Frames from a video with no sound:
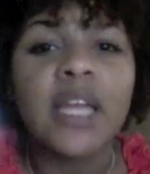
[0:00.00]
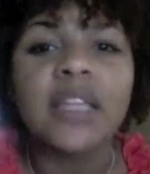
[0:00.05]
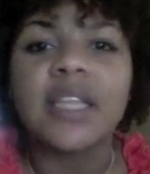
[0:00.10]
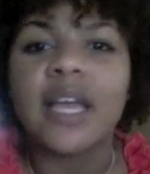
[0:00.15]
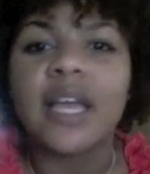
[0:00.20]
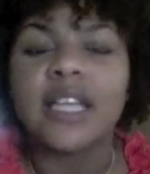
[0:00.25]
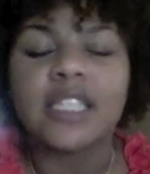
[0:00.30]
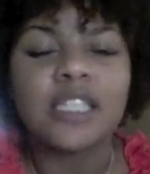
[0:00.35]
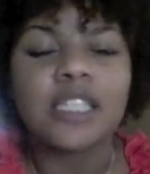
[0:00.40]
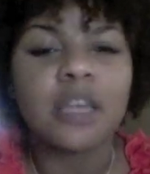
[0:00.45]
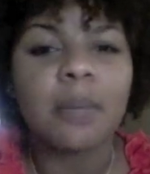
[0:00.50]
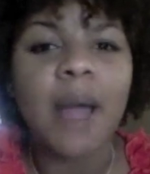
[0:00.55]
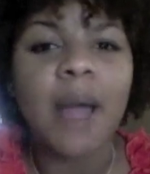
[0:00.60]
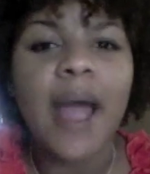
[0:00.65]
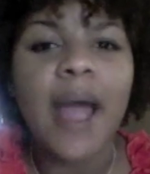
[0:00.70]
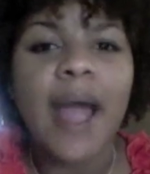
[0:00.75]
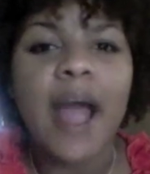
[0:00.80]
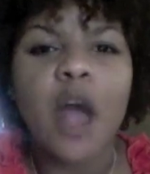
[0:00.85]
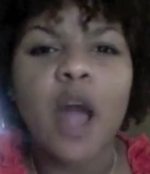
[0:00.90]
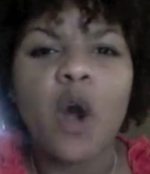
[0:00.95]
that
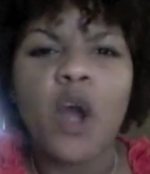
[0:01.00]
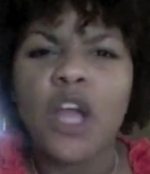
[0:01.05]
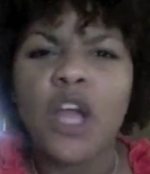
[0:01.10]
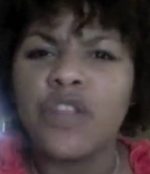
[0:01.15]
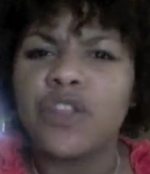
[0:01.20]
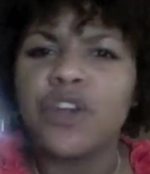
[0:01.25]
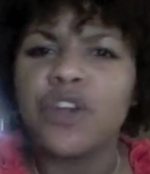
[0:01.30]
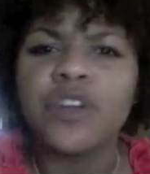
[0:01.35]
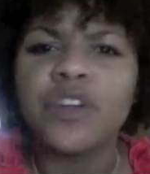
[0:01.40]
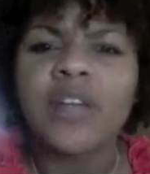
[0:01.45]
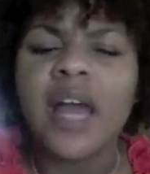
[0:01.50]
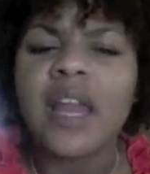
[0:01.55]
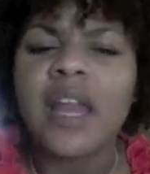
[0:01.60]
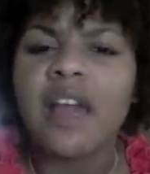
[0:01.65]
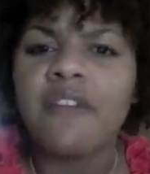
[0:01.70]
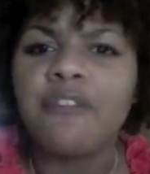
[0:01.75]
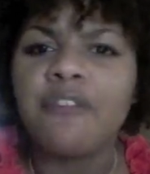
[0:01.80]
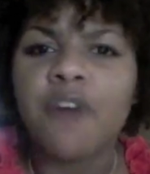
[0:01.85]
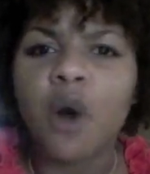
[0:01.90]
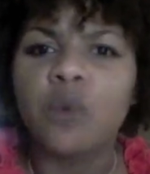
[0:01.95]
somehow they're not
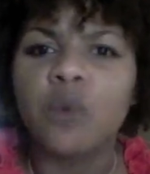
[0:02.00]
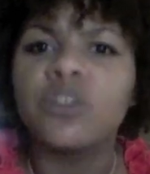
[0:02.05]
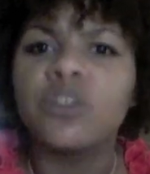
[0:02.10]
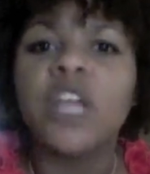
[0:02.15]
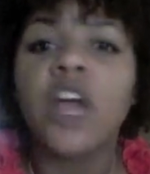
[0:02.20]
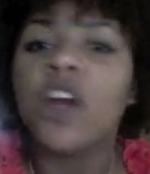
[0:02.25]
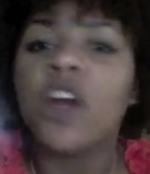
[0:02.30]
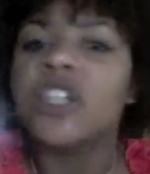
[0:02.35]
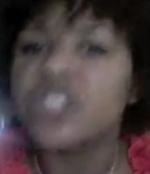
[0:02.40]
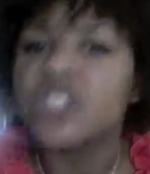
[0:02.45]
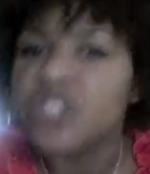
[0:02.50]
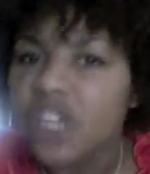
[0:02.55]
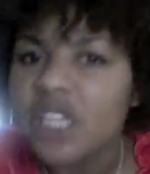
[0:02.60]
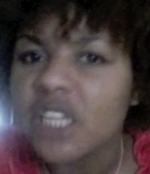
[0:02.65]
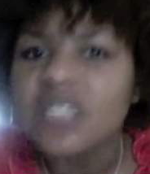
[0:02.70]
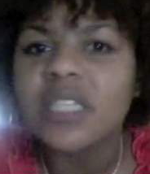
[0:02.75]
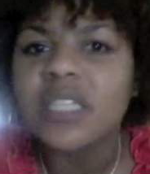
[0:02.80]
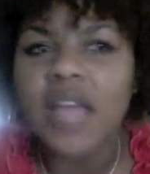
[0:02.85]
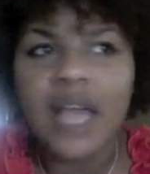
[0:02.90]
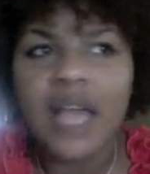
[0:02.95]
at fault. They are
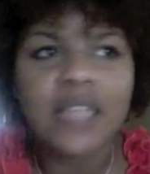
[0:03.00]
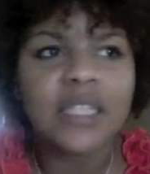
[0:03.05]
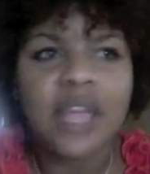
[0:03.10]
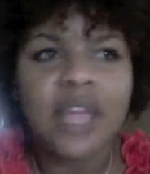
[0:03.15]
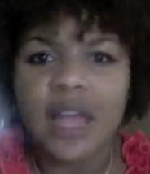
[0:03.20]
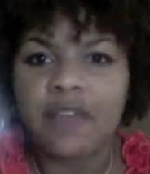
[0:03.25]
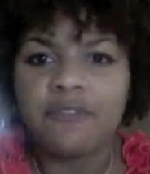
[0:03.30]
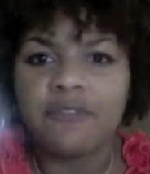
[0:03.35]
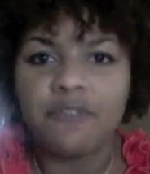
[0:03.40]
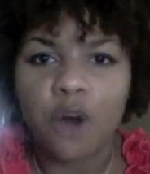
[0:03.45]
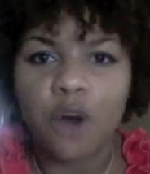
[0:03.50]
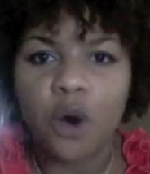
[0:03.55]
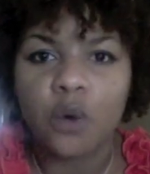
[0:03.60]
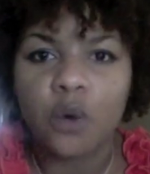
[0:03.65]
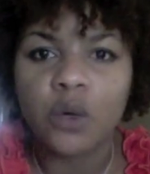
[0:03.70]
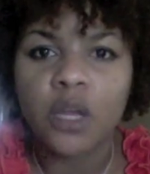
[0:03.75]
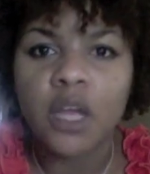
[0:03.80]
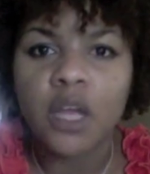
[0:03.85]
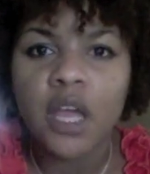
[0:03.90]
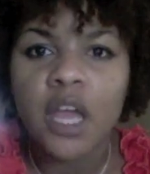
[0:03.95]
just as at fault.